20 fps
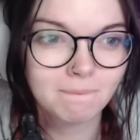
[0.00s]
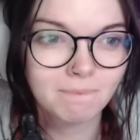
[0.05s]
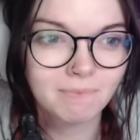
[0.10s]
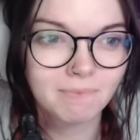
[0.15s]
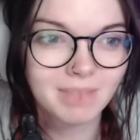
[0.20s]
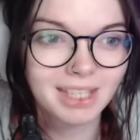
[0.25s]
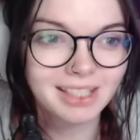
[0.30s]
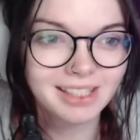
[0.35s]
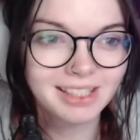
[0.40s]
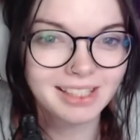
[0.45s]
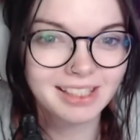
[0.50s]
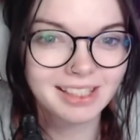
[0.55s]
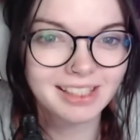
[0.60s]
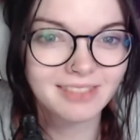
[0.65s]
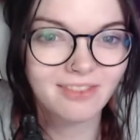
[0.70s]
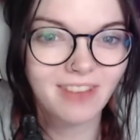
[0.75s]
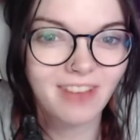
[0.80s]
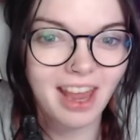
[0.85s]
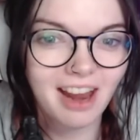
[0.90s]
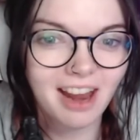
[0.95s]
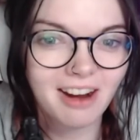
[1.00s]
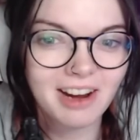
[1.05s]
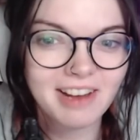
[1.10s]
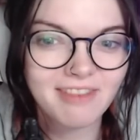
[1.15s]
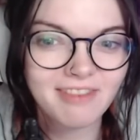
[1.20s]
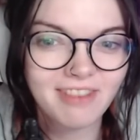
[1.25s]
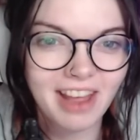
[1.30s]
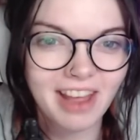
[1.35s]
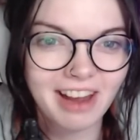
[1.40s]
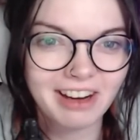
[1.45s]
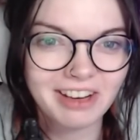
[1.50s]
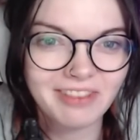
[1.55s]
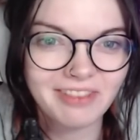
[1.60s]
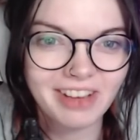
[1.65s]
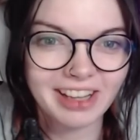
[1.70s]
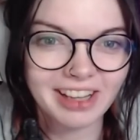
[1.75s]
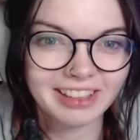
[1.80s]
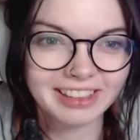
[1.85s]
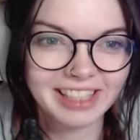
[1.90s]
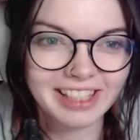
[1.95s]
This is very, very,
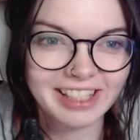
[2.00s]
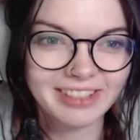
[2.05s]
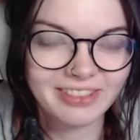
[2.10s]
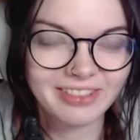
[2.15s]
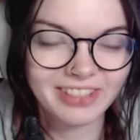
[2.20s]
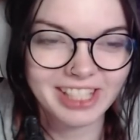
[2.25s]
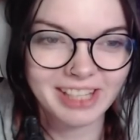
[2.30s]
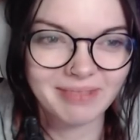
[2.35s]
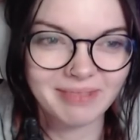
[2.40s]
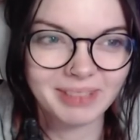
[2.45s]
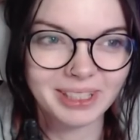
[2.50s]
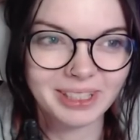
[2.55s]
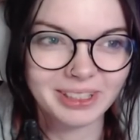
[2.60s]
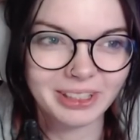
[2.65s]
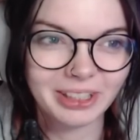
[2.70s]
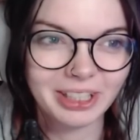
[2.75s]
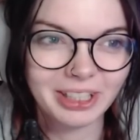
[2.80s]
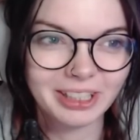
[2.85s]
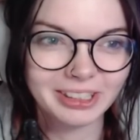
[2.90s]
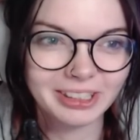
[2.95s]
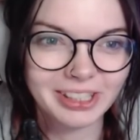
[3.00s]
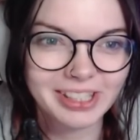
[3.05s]
very similar to how it looks